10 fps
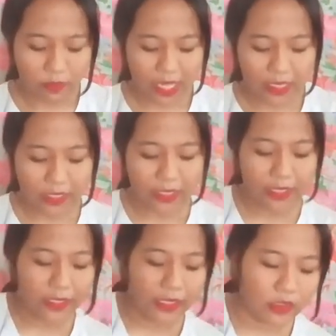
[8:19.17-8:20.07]

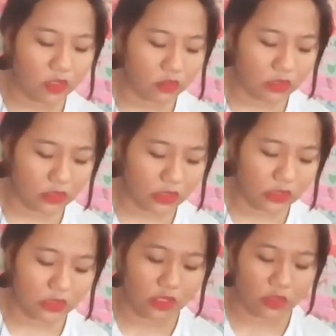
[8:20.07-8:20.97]
Bale, itong
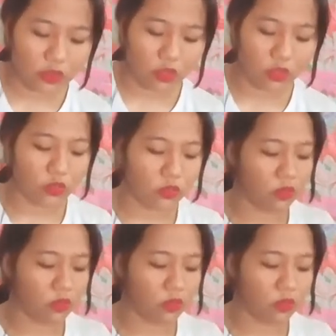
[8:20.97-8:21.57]
6 na to.